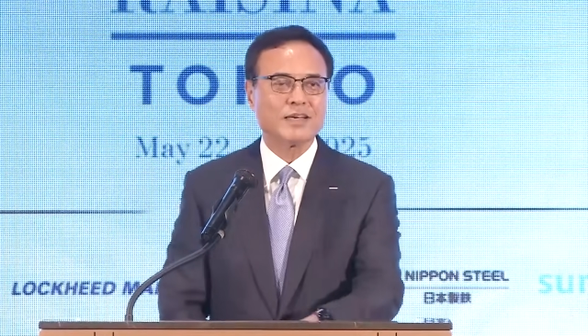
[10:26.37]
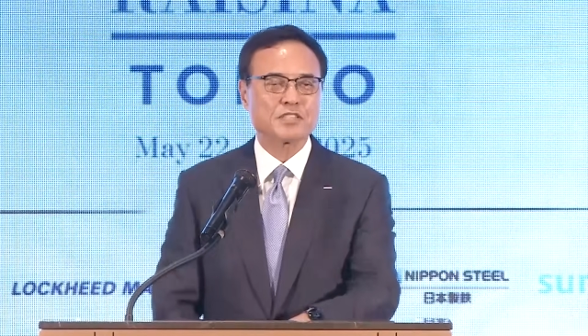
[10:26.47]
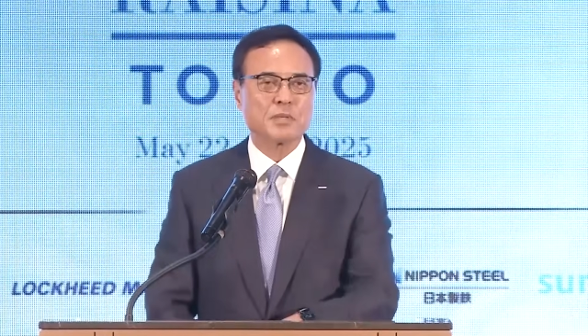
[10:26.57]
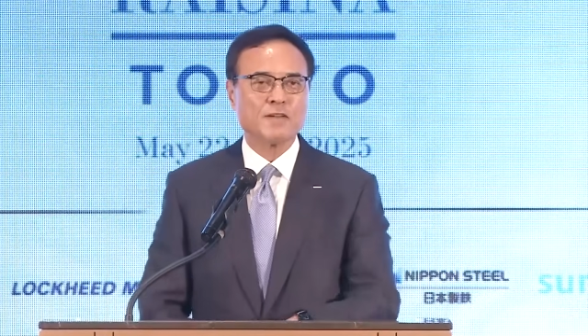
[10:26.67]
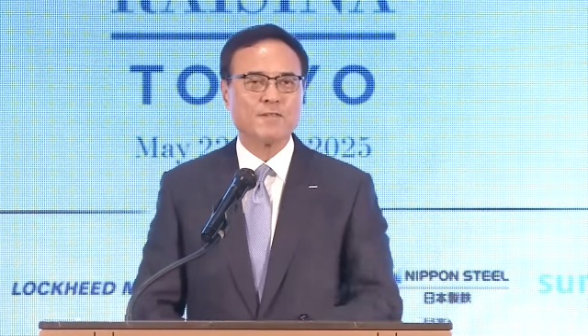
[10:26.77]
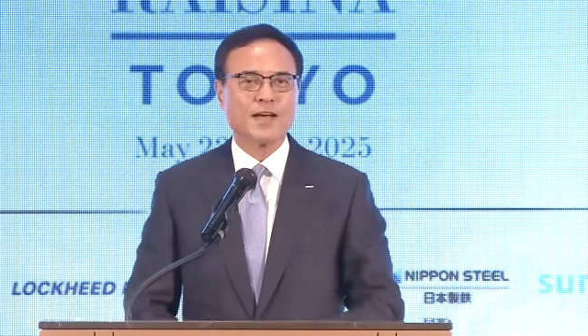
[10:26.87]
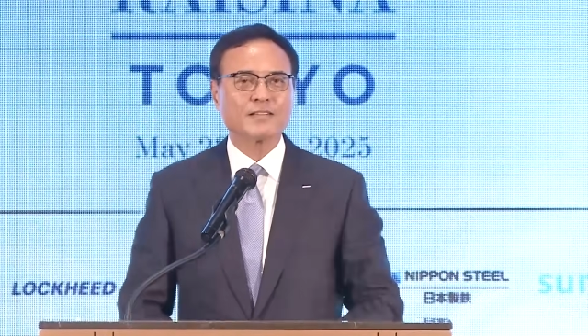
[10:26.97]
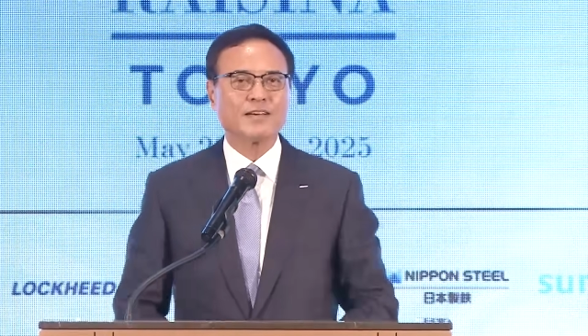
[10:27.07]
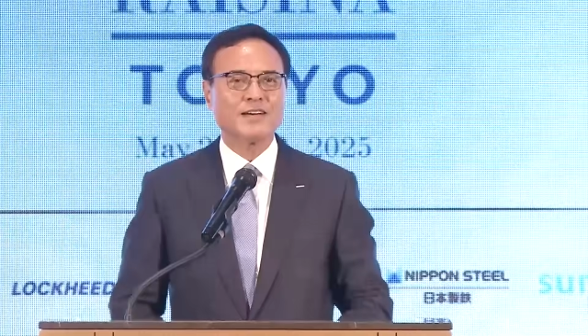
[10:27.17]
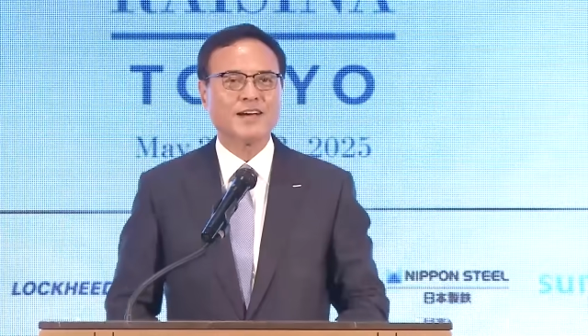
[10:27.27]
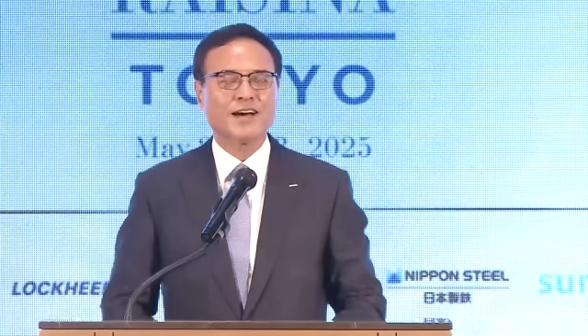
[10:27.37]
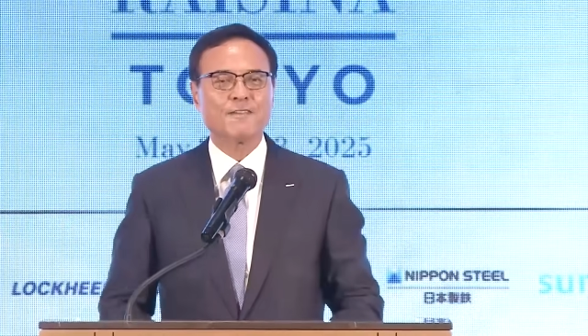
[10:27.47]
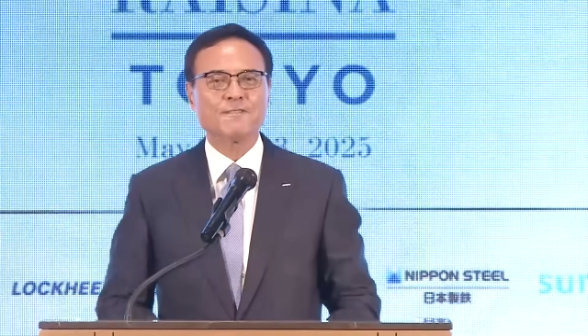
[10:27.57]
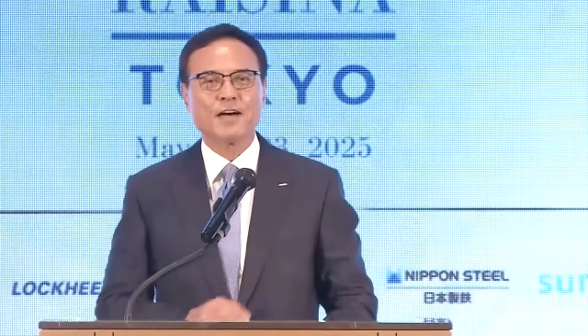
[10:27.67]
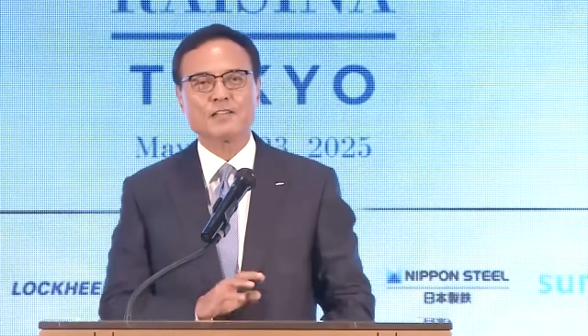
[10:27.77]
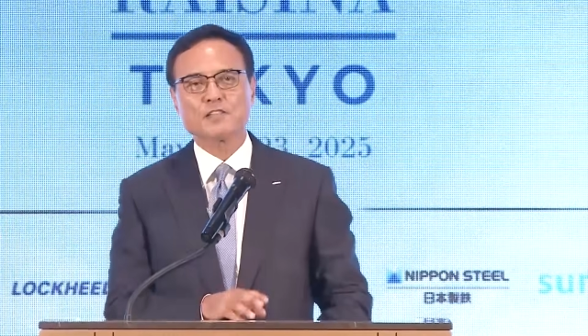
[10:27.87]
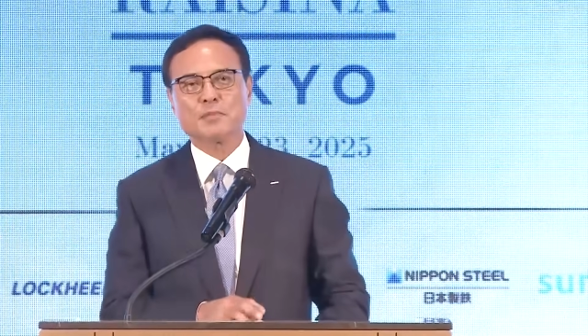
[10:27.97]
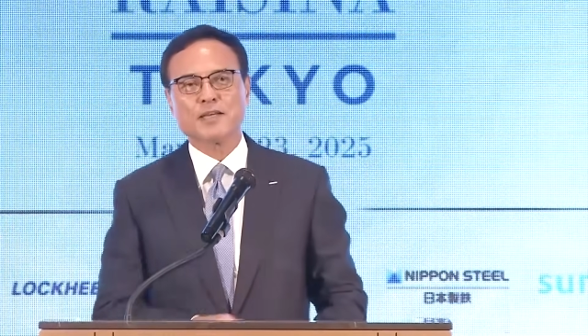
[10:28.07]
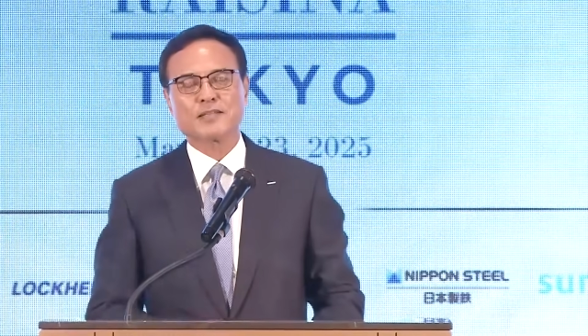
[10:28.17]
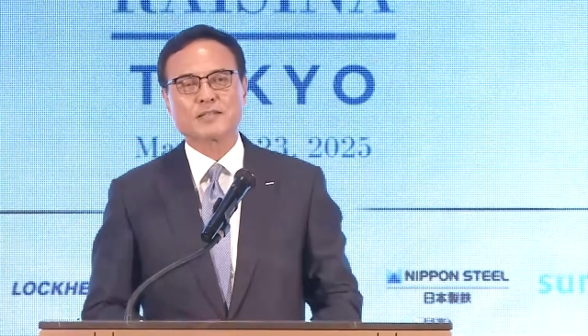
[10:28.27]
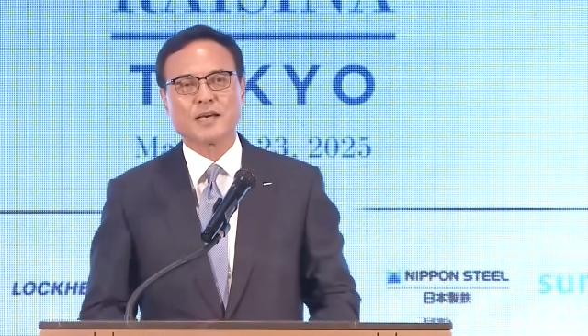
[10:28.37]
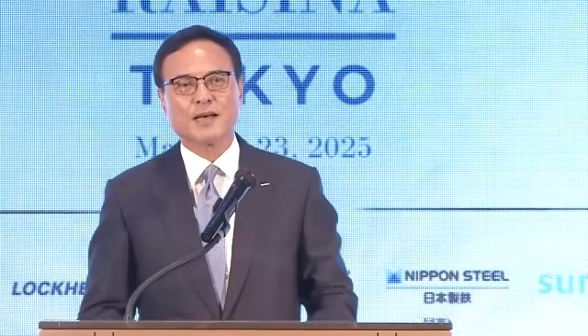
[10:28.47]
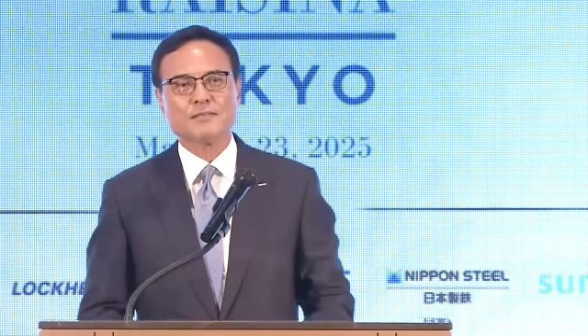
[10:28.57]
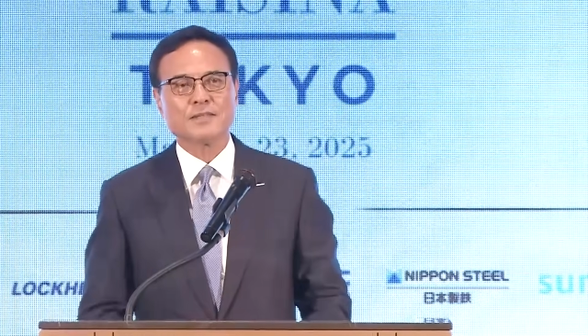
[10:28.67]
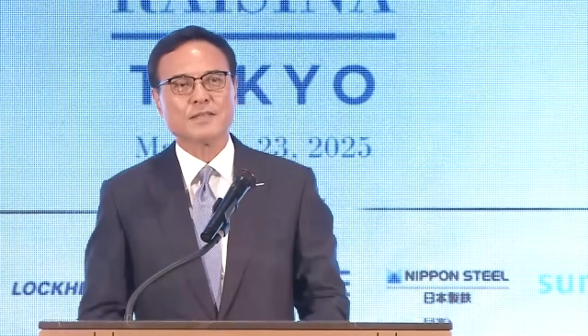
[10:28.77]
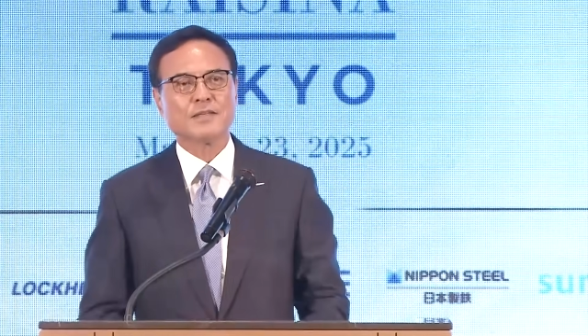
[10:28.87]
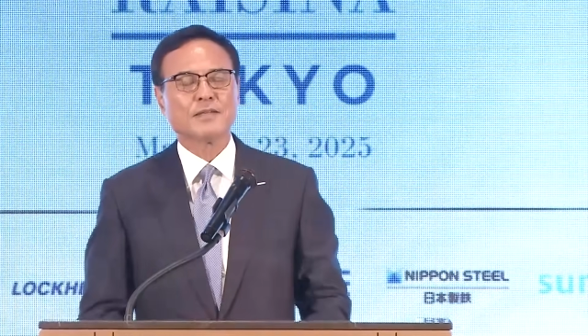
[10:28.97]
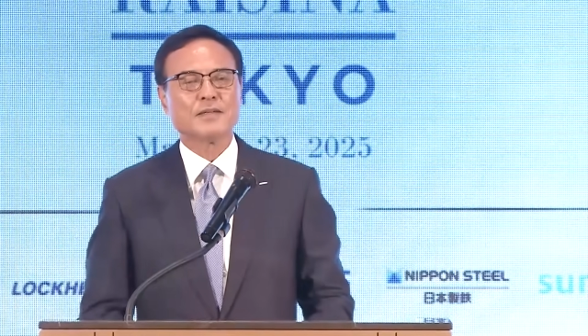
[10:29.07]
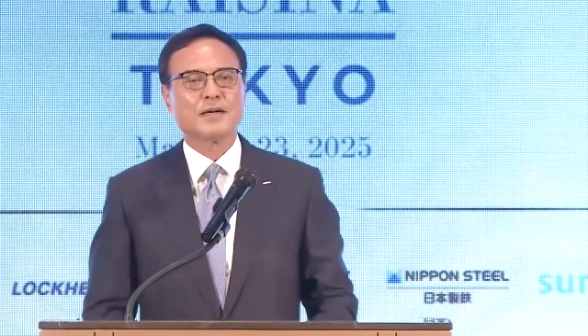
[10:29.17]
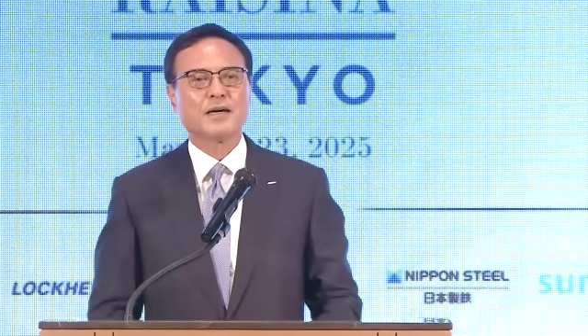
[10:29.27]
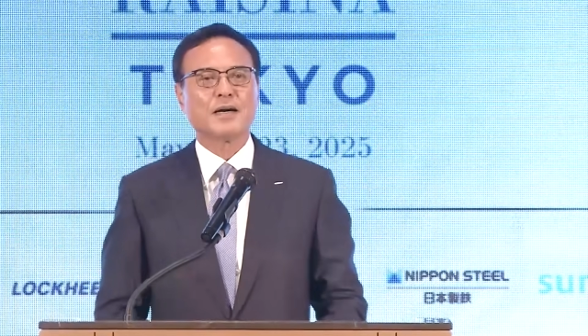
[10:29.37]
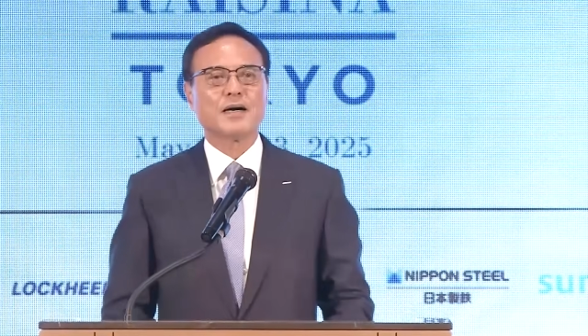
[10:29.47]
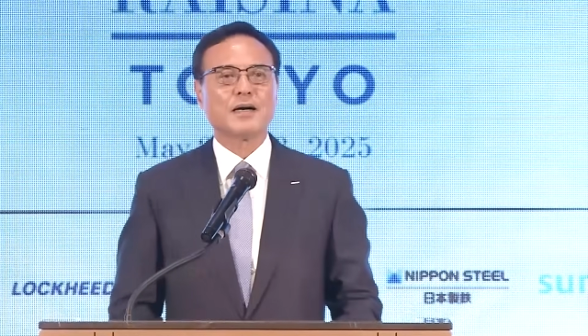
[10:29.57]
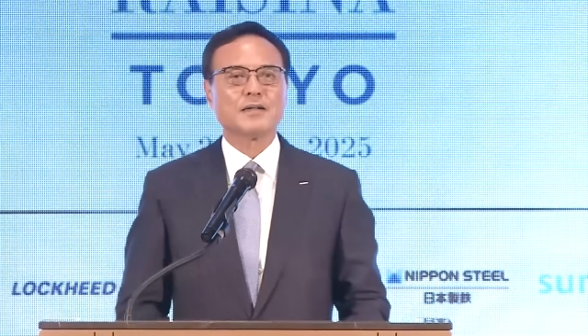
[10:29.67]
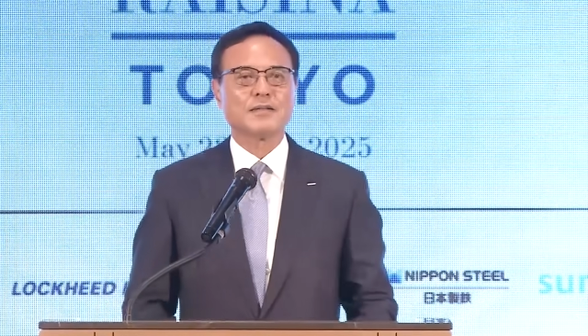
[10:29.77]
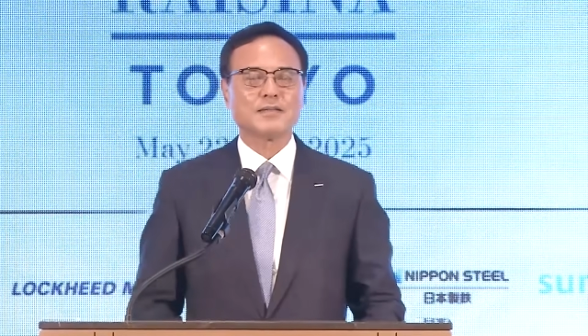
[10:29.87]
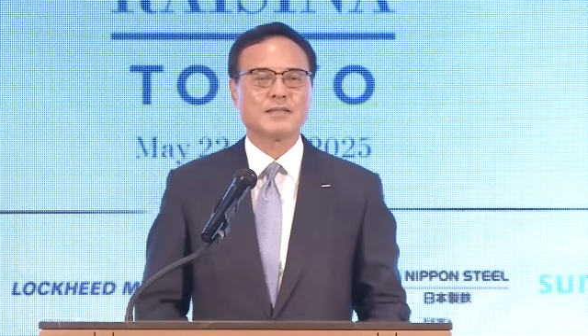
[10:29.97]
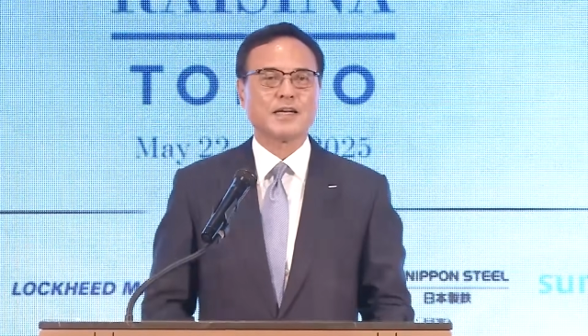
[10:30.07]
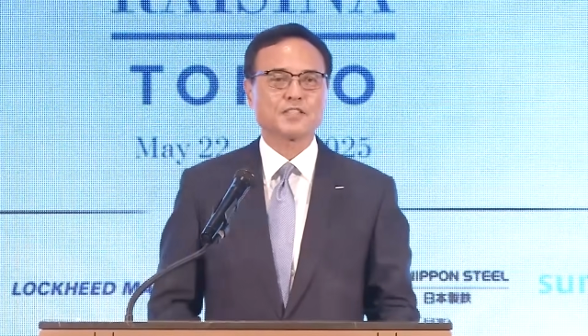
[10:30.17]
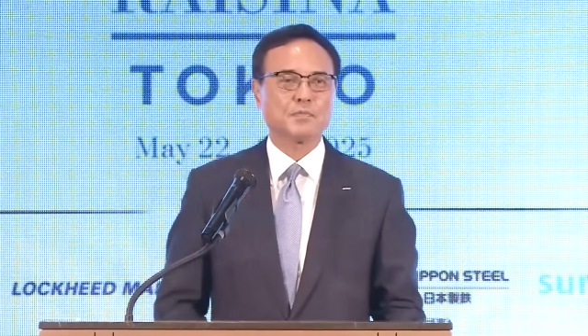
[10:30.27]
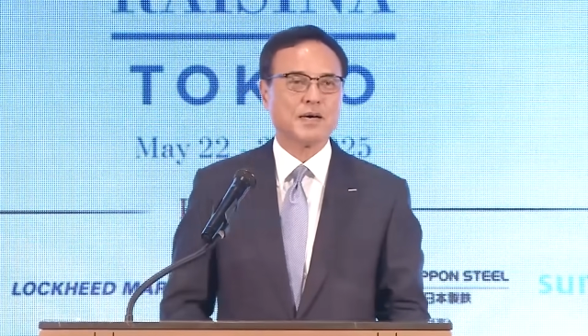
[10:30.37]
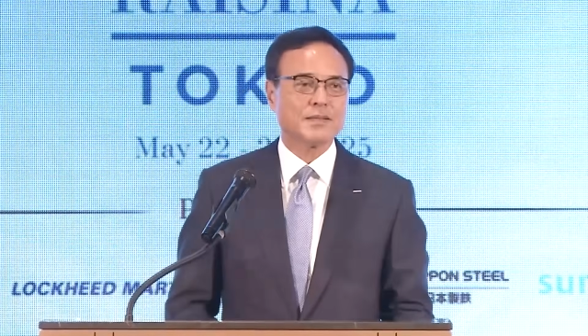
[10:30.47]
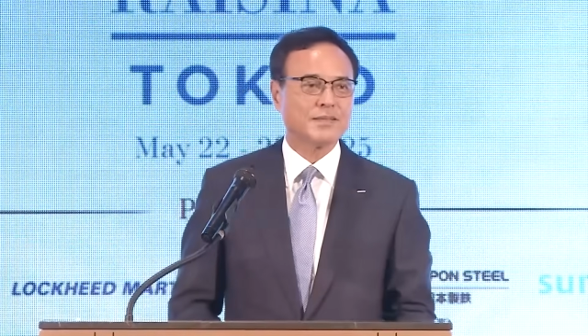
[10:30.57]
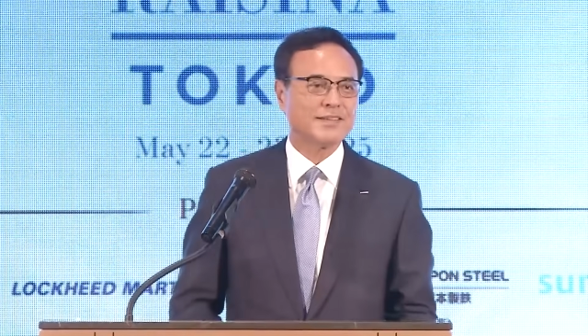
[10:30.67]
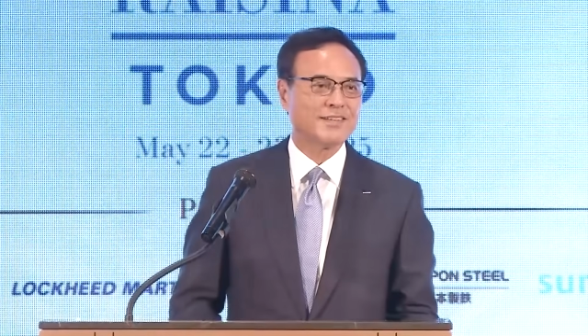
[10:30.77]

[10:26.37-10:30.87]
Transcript: As a matter of fact, I followed Maeda-san last month,